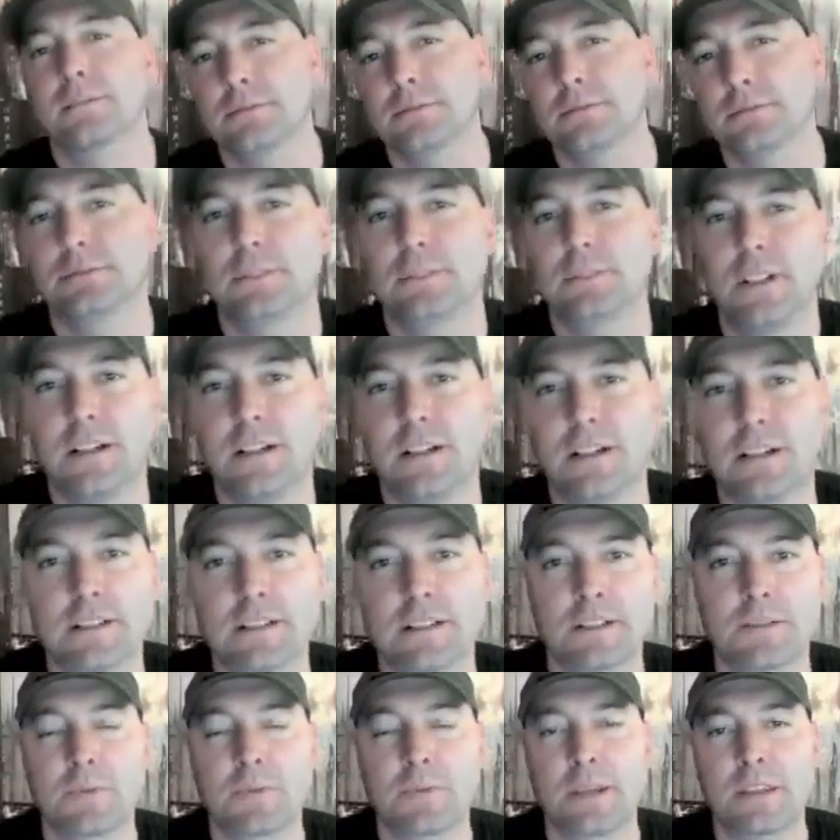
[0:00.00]
It's
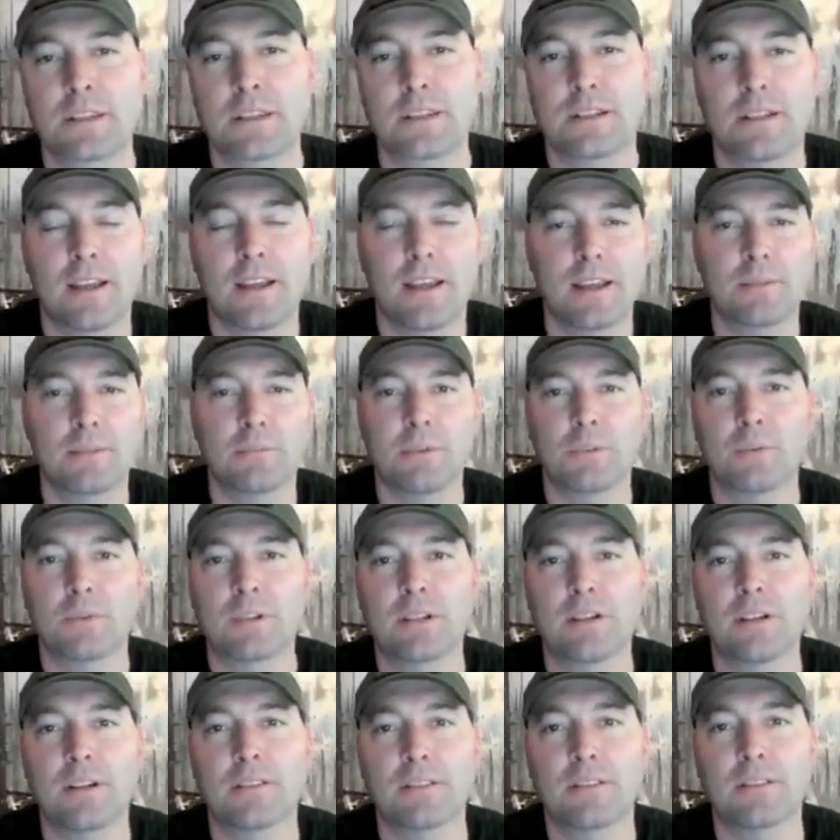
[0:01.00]
the way the animal would
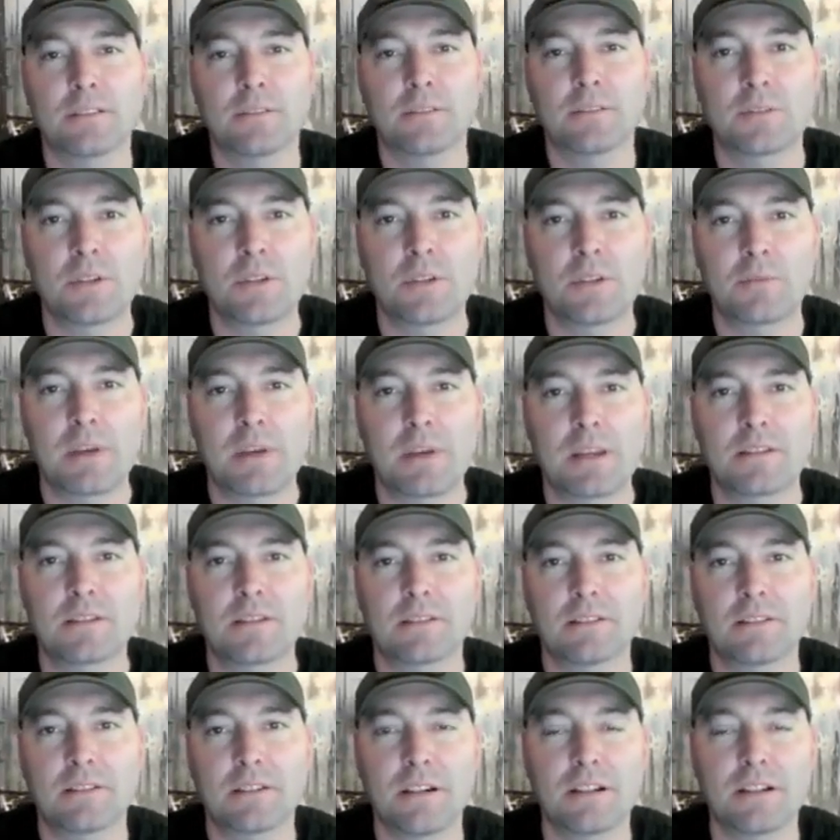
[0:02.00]
hunt. It would
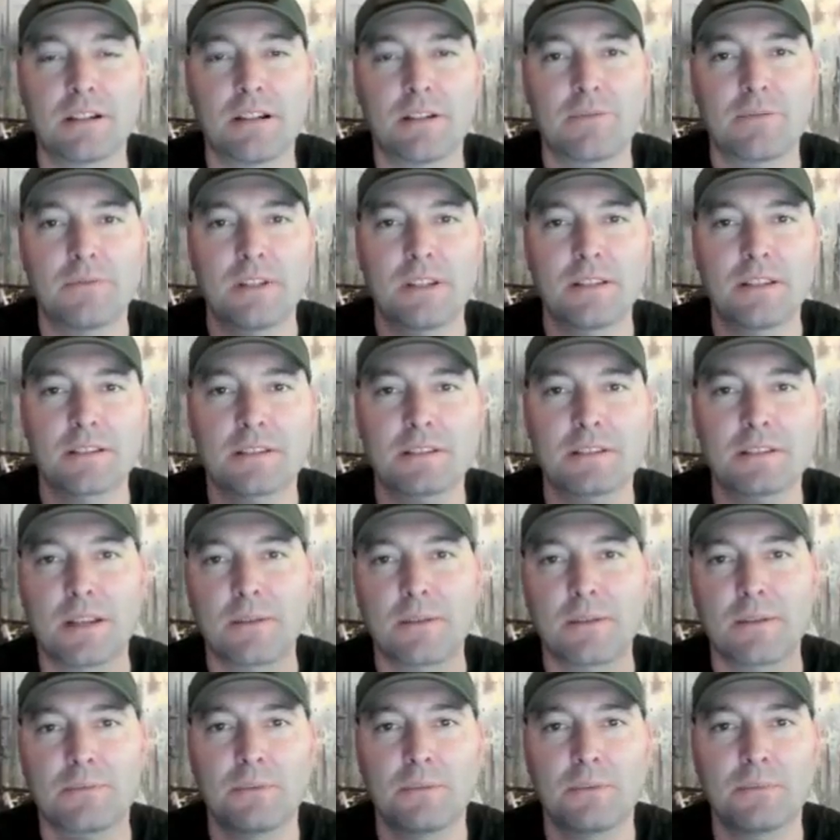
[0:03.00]
basically cut off any
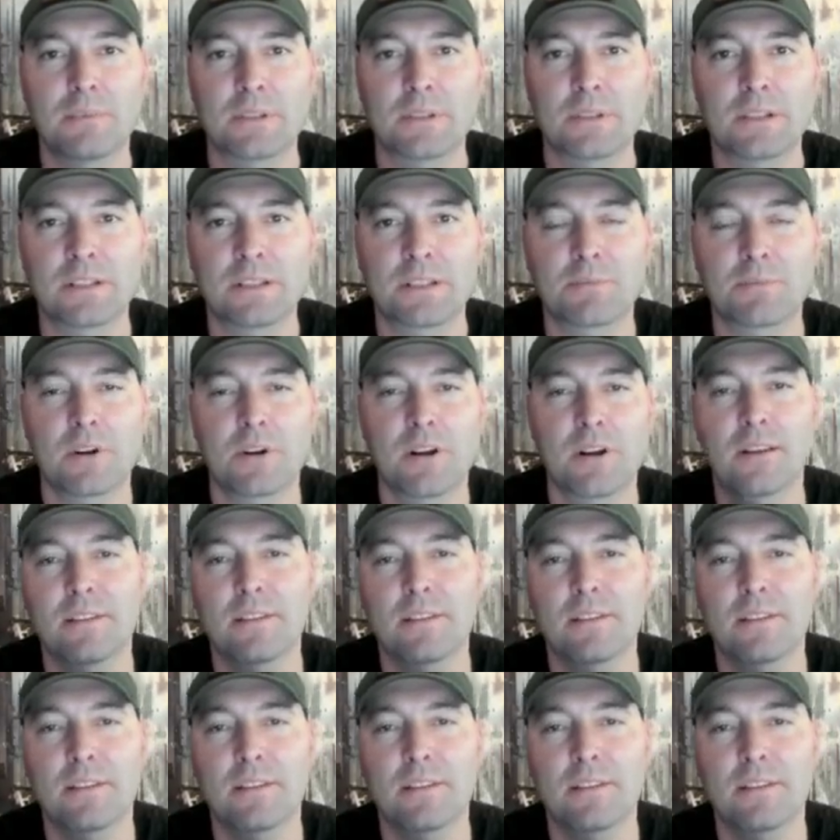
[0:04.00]
escape from its prey.